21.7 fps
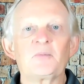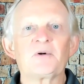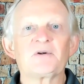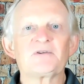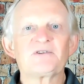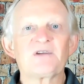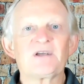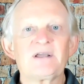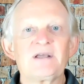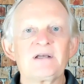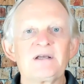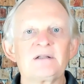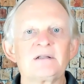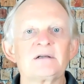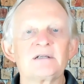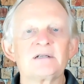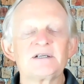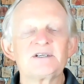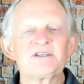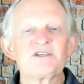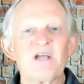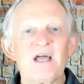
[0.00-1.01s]

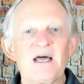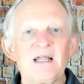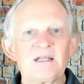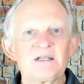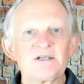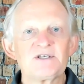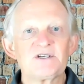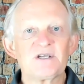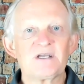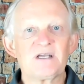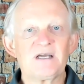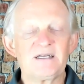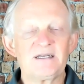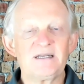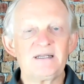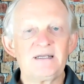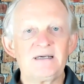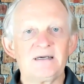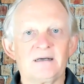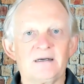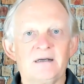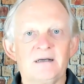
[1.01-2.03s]
particularly challenging
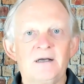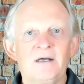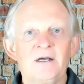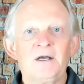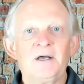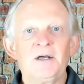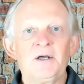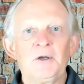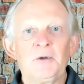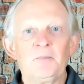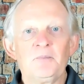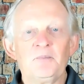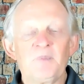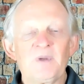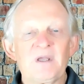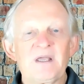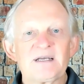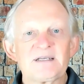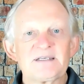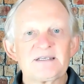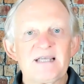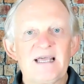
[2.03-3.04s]
idea.
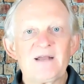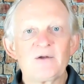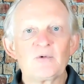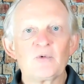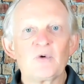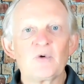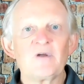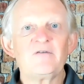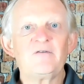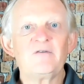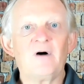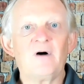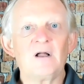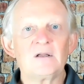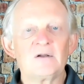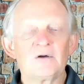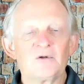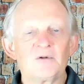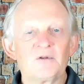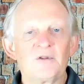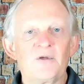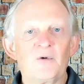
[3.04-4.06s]
Because had we
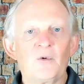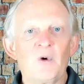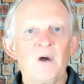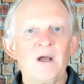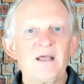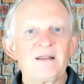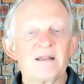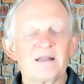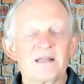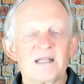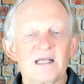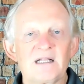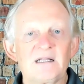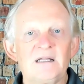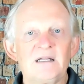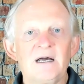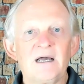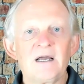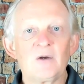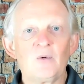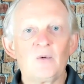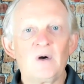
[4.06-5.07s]
followed the way that the
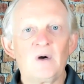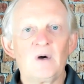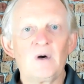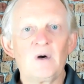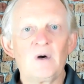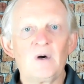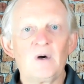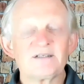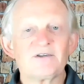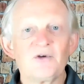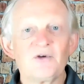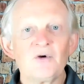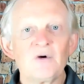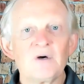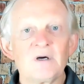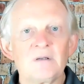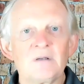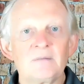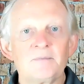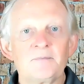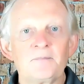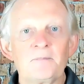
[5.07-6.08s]
client wanted to do
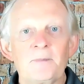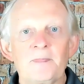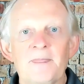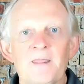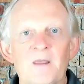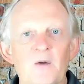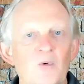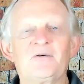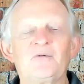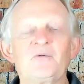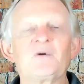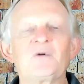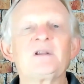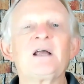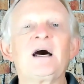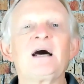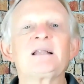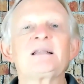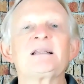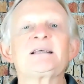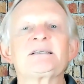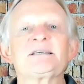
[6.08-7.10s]
it, it would
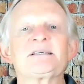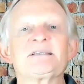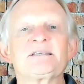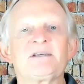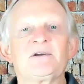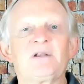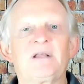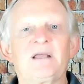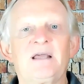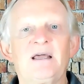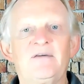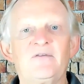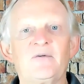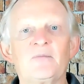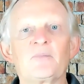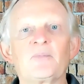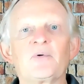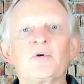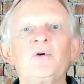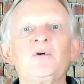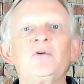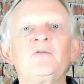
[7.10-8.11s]
not necessarily have
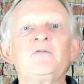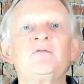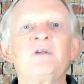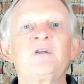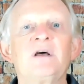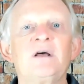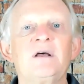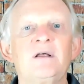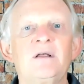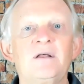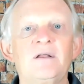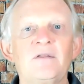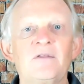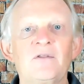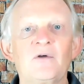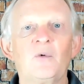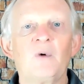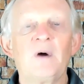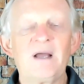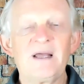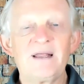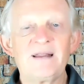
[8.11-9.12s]
improved the
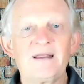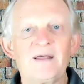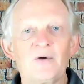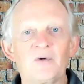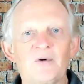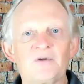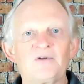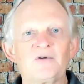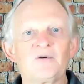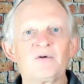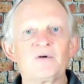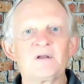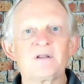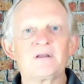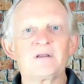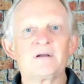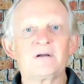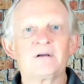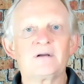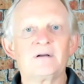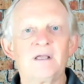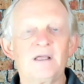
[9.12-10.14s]
way they were doing
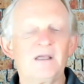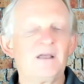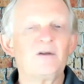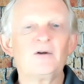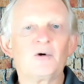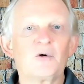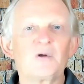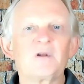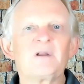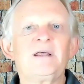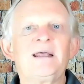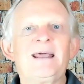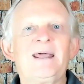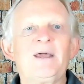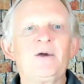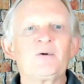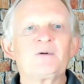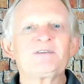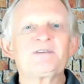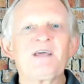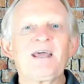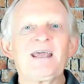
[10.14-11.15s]
their, it
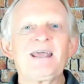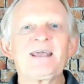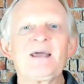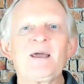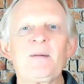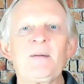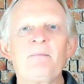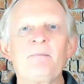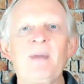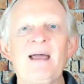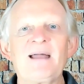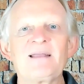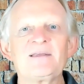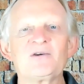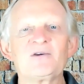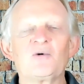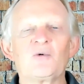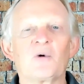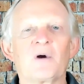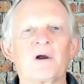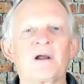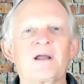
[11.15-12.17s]
would take
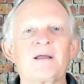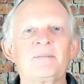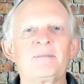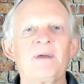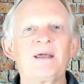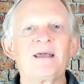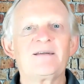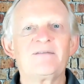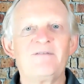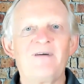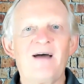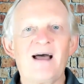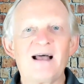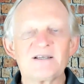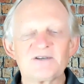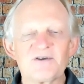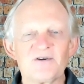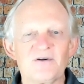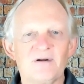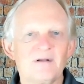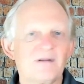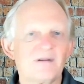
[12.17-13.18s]
manual work and make it
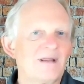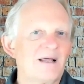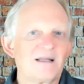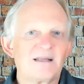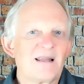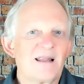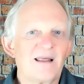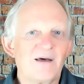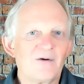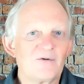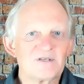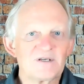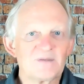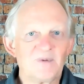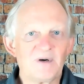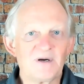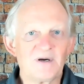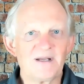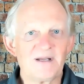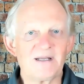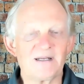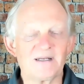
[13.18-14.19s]
faster. That was
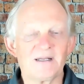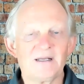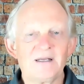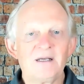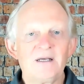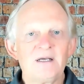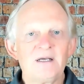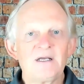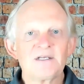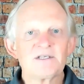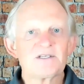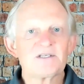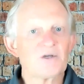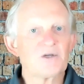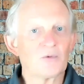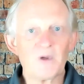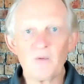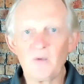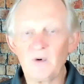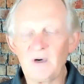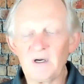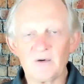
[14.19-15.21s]
about it. So
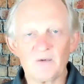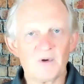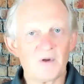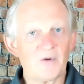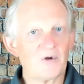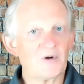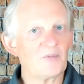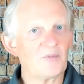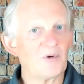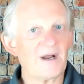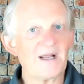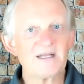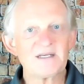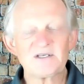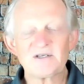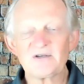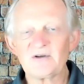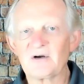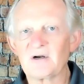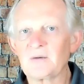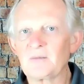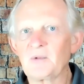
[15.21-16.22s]
we would
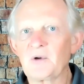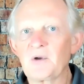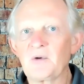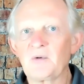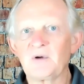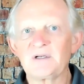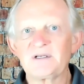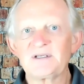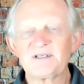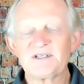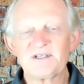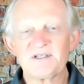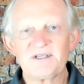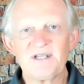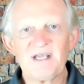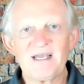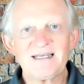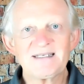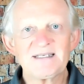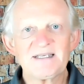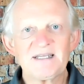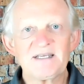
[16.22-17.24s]
brainstorm, we would
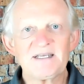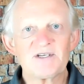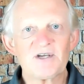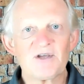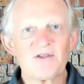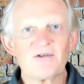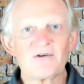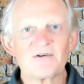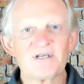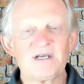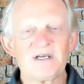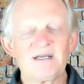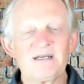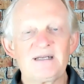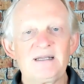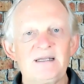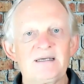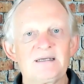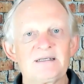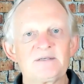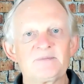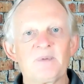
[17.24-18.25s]
test each other's
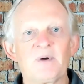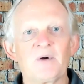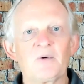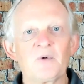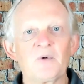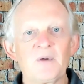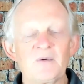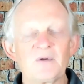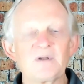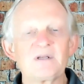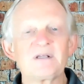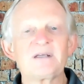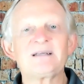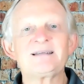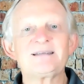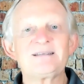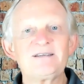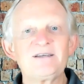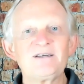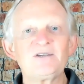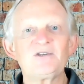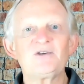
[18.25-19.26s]
ideas, but we would
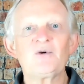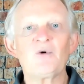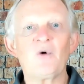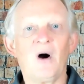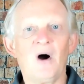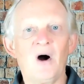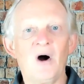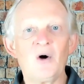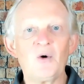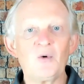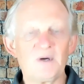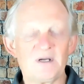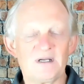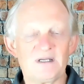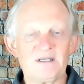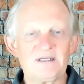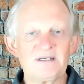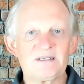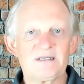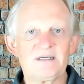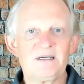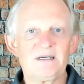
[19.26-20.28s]
continue
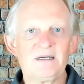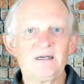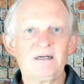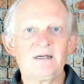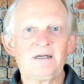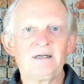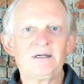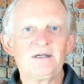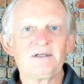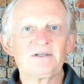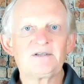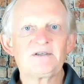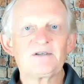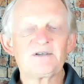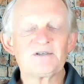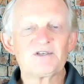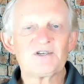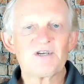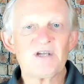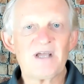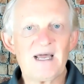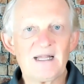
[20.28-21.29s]
always to
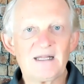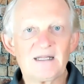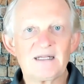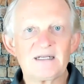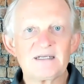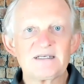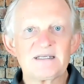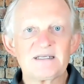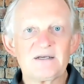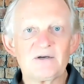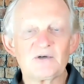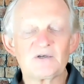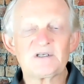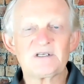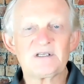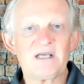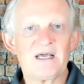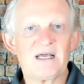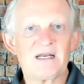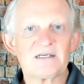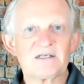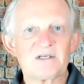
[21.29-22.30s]
challenge those
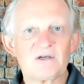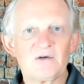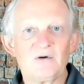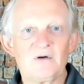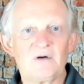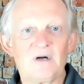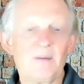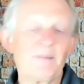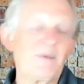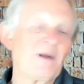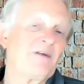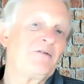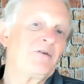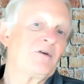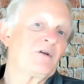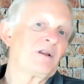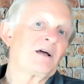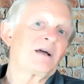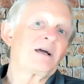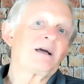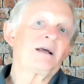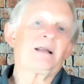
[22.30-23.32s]
status quo. I mean, if you
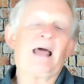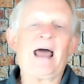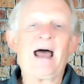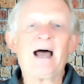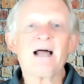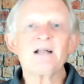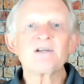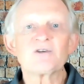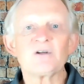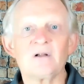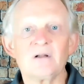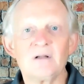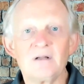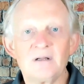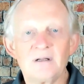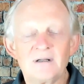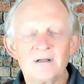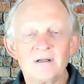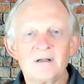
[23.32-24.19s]
look at Agile